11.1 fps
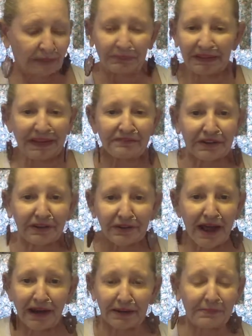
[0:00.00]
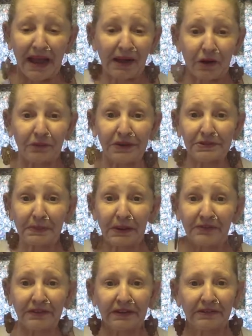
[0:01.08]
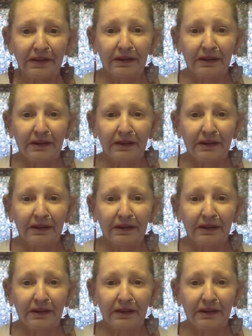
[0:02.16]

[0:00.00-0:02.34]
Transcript: Believe it or not, I'm not always perfect.